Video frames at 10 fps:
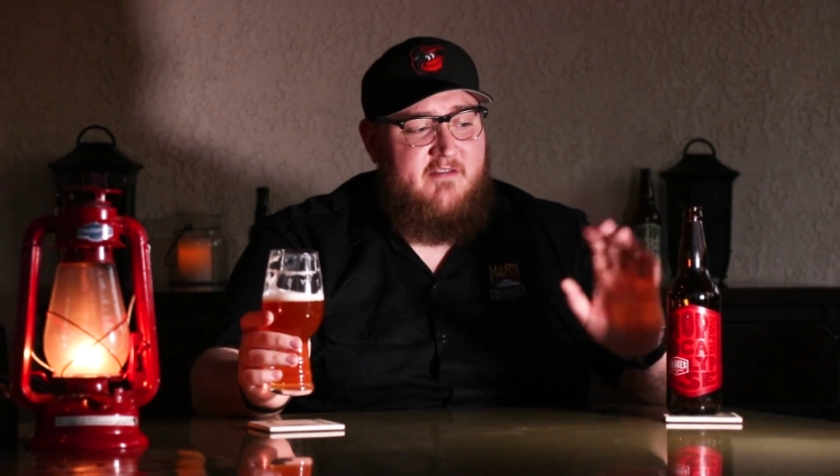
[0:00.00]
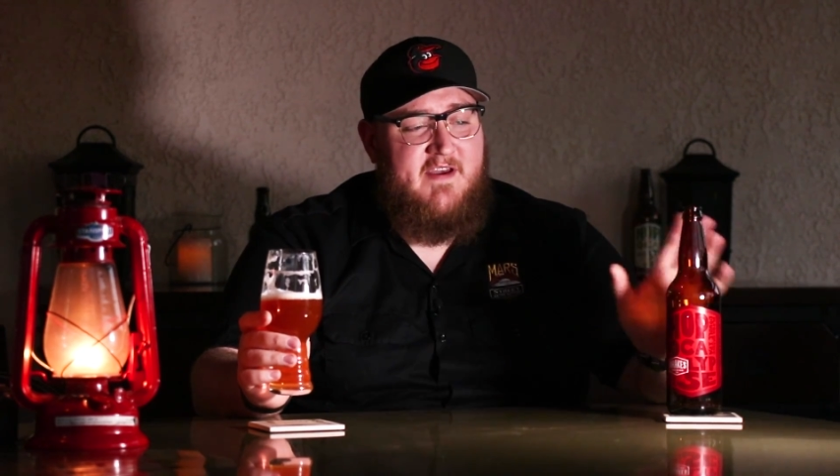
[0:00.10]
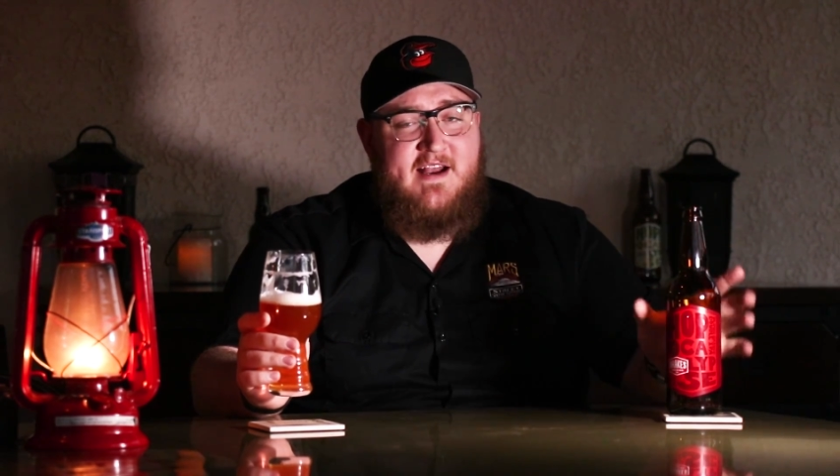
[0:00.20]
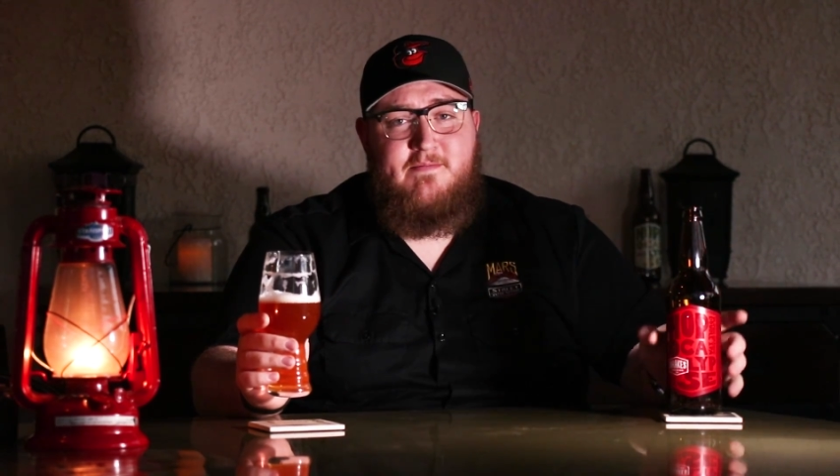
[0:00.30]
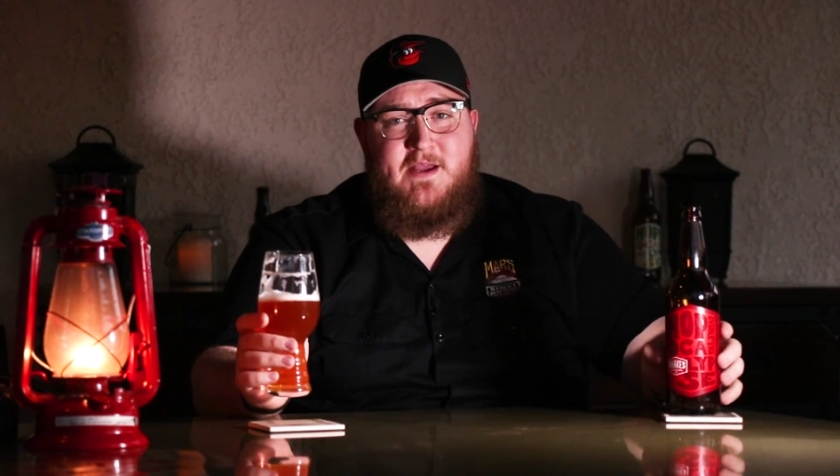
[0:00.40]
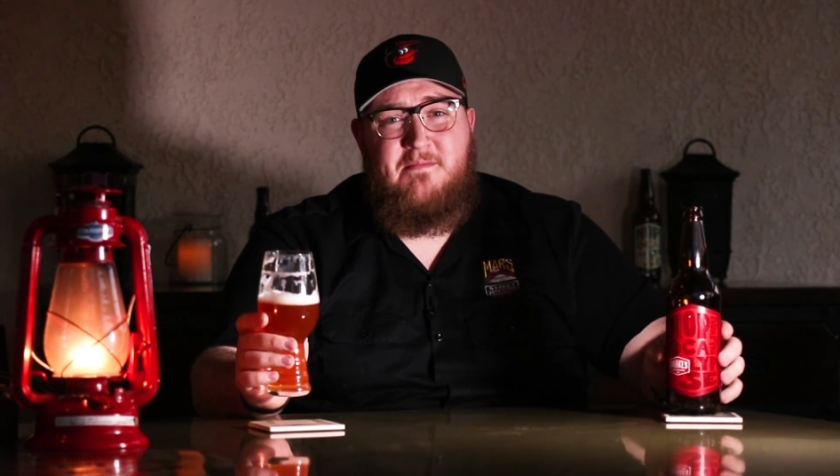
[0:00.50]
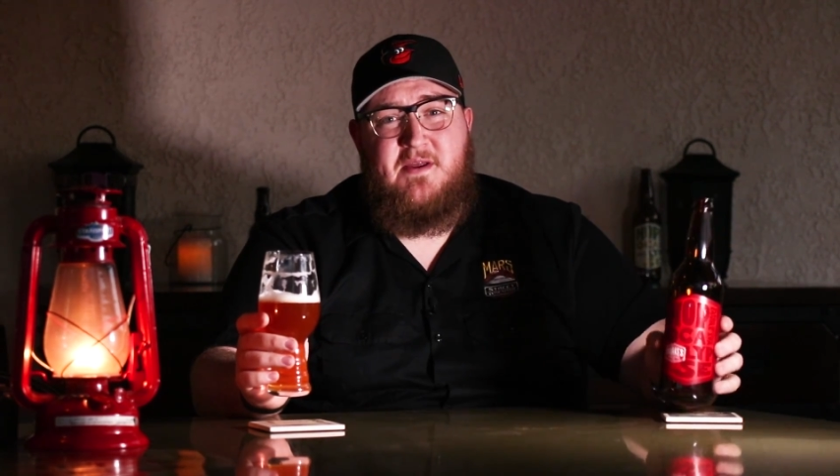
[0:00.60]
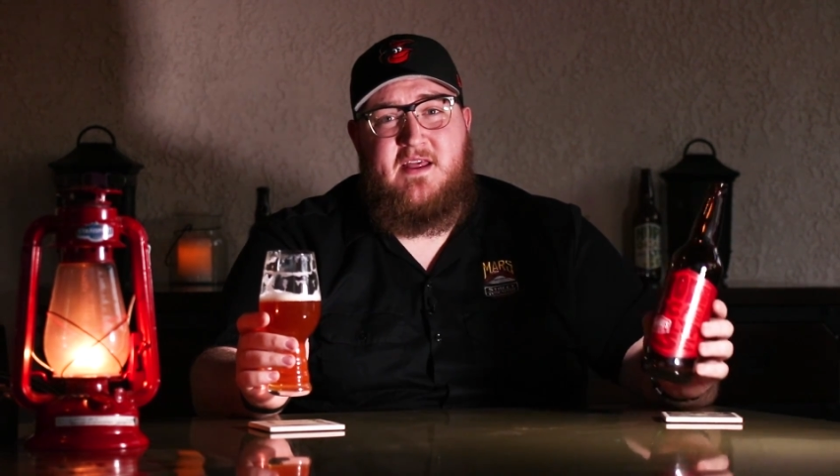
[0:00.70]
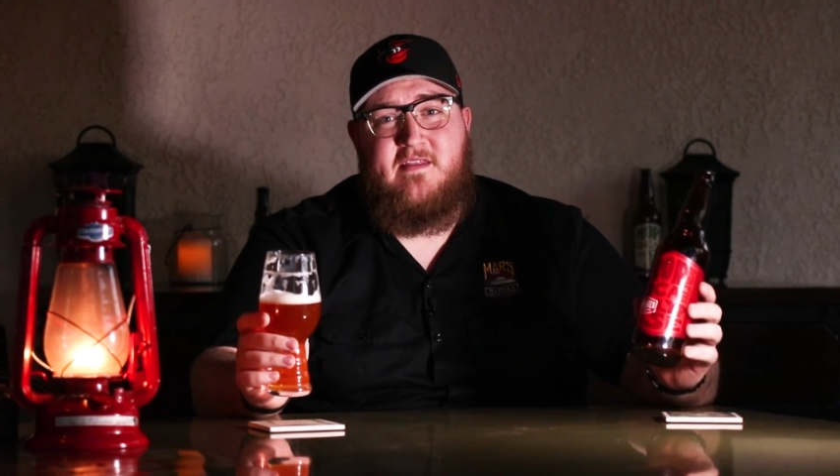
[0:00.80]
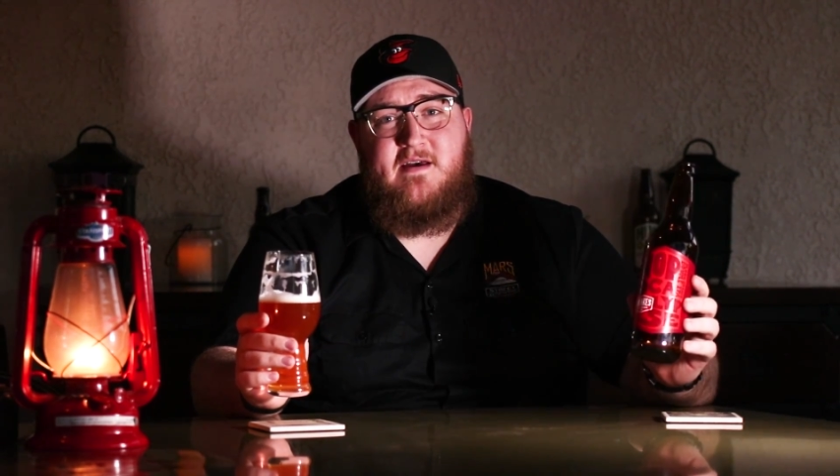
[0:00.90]
In fact, pick
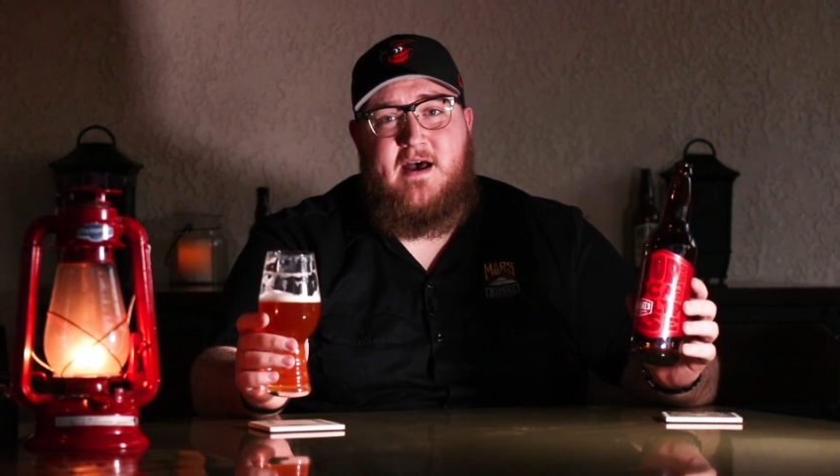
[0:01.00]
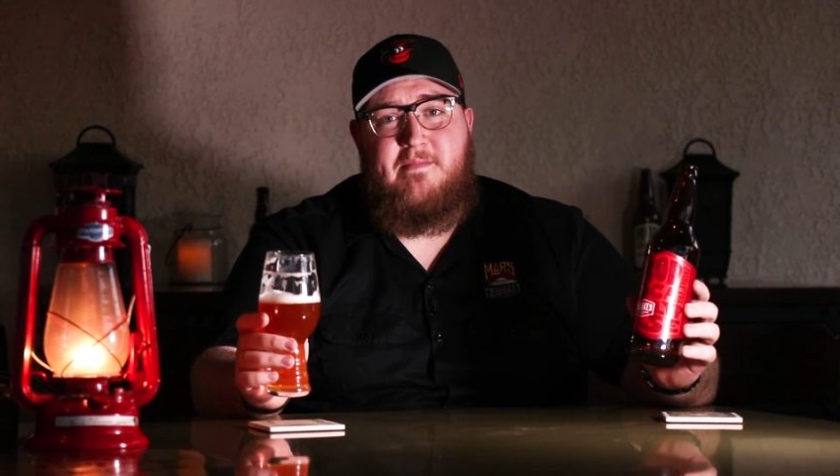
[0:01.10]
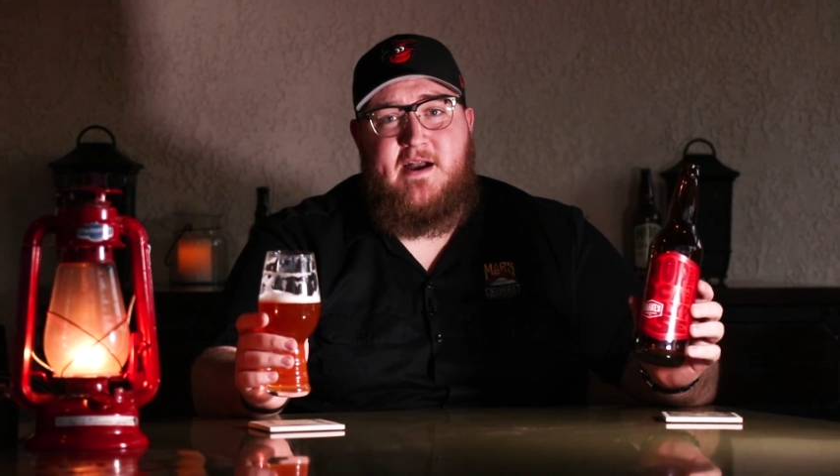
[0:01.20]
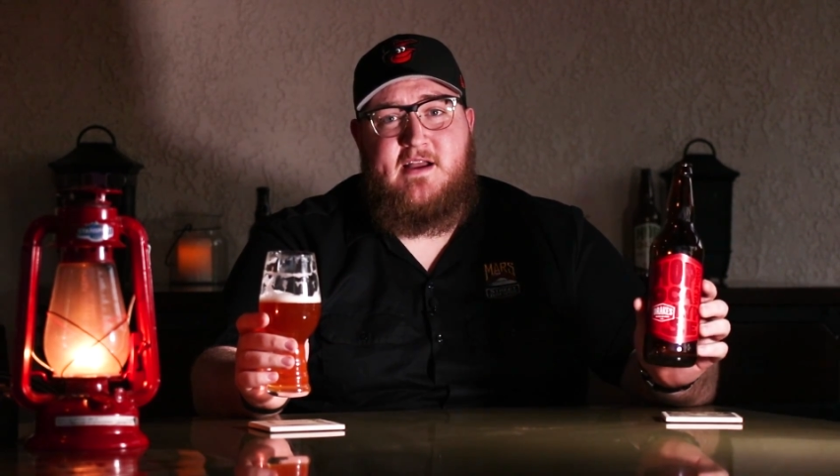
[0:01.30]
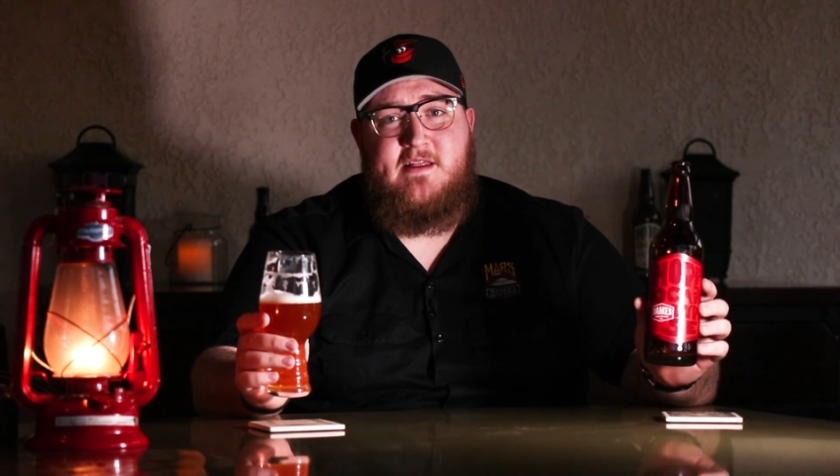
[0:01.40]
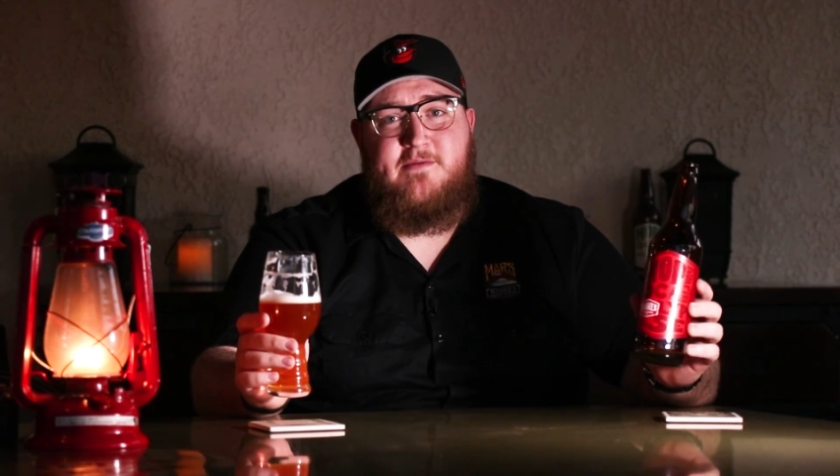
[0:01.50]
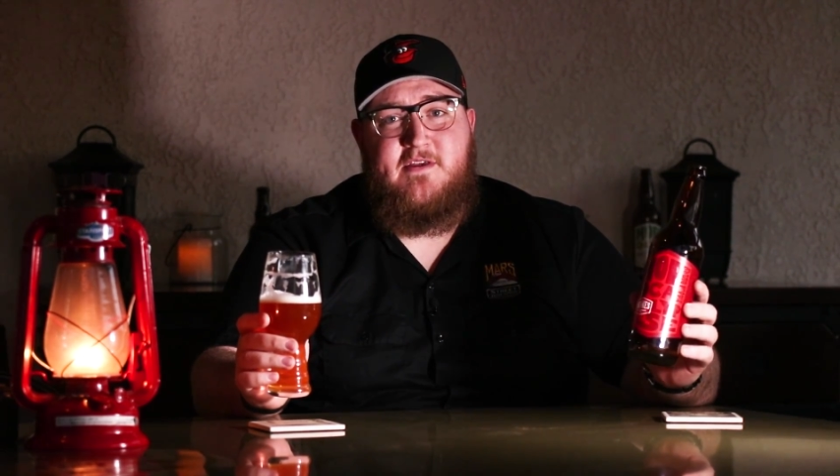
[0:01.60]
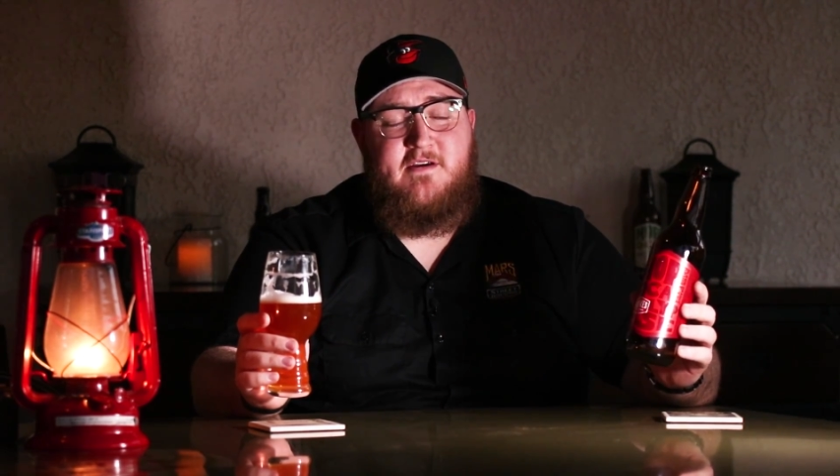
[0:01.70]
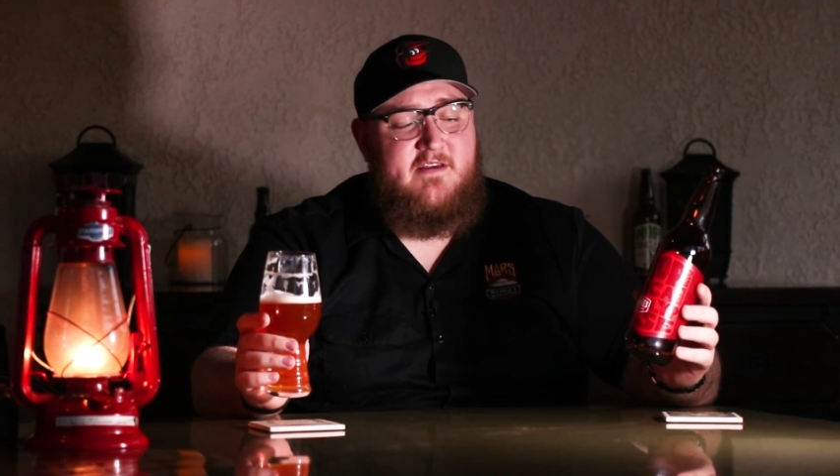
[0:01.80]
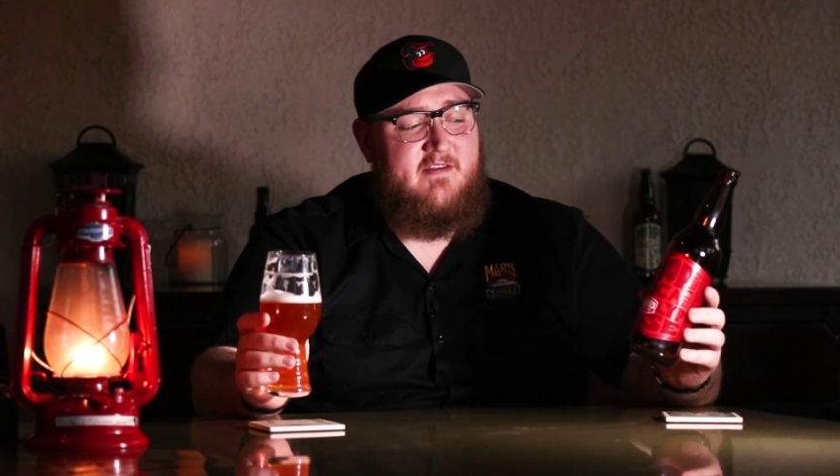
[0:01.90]
up any of the Hopocalypse
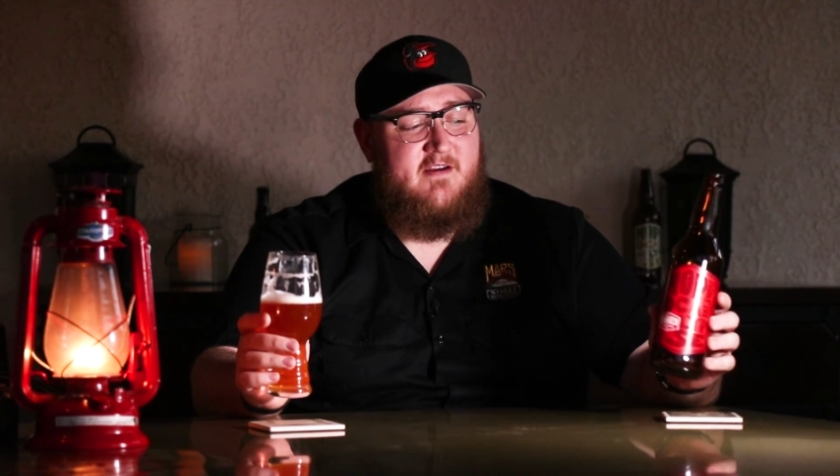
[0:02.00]
series,